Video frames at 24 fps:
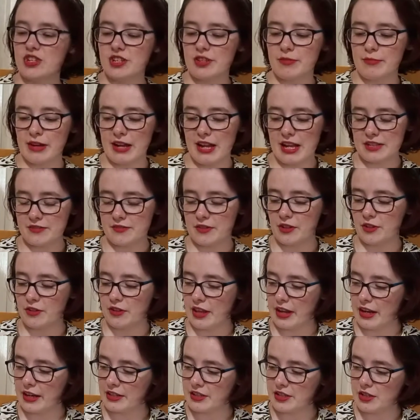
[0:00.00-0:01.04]
in my last video that
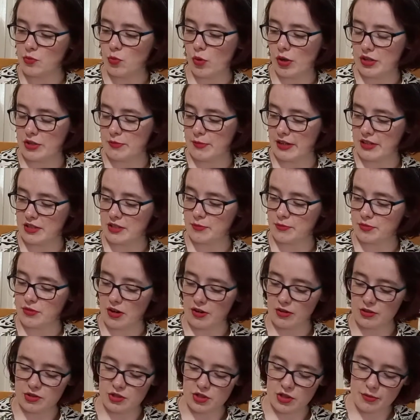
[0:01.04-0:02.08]
I did want to make some
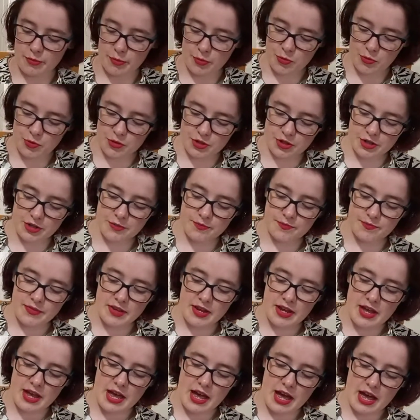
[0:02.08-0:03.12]
progress on the border.
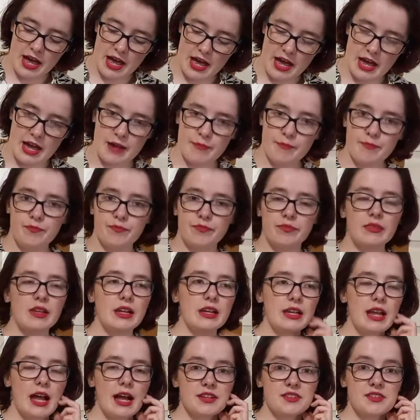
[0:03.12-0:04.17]

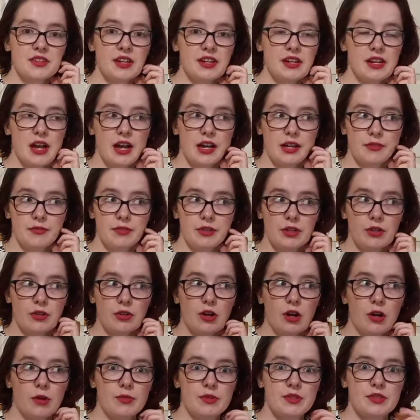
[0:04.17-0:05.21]
Last night I had a video
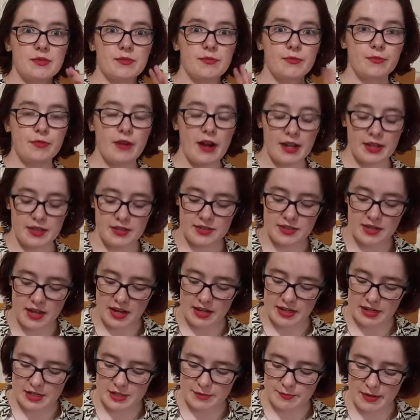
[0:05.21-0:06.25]
call with some friends, and
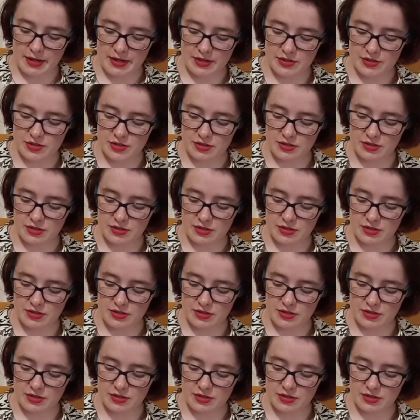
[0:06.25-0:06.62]
I spent